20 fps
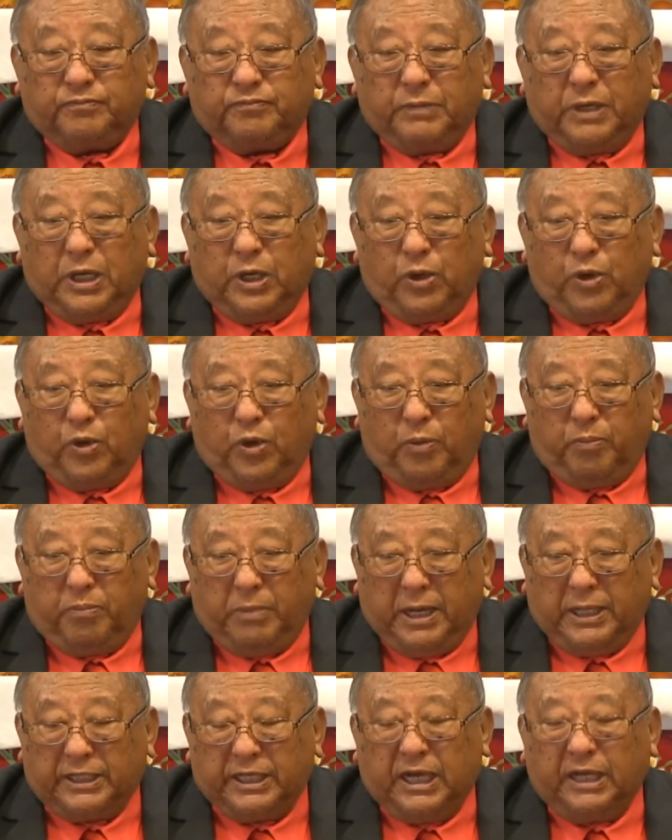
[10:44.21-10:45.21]
by your
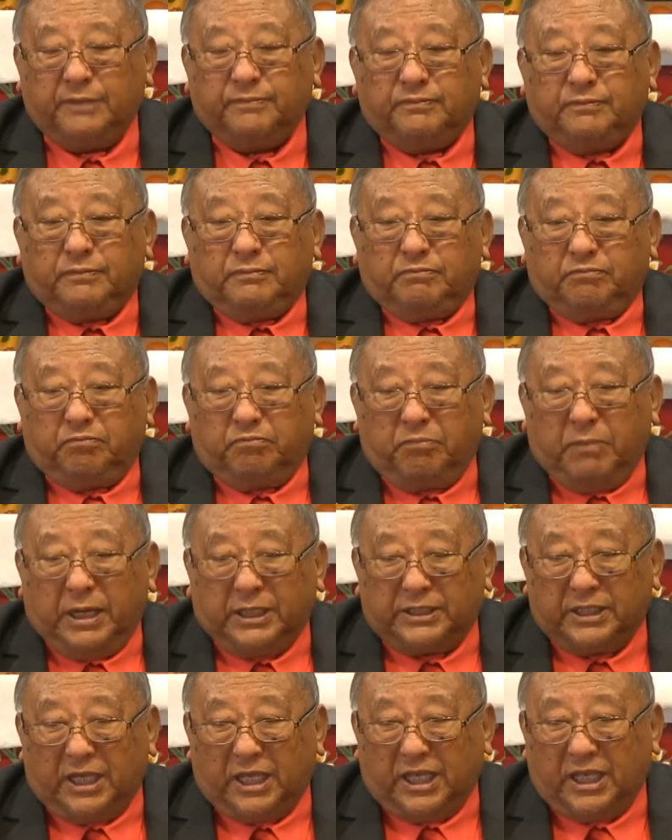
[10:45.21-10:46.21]
mother,
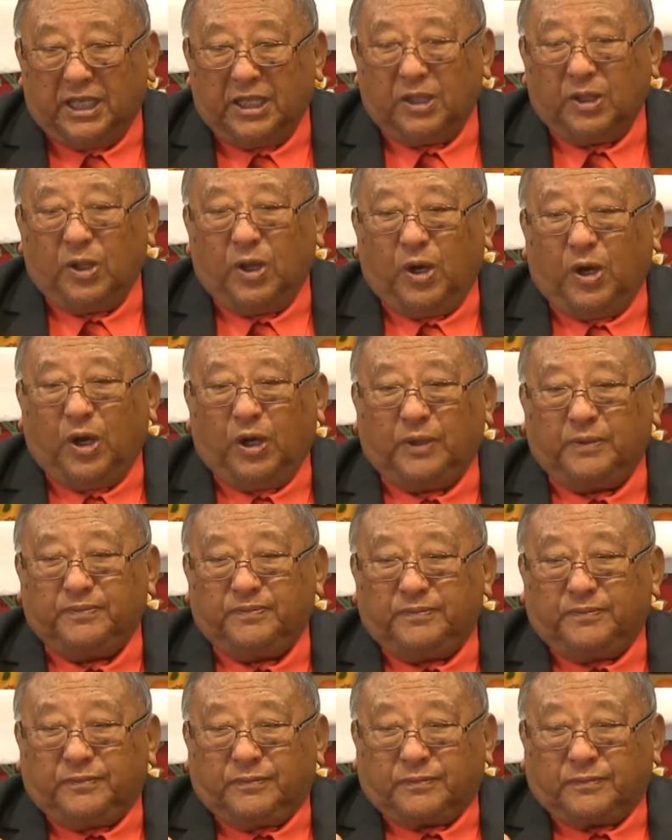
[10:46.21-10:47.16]
mother-in-law,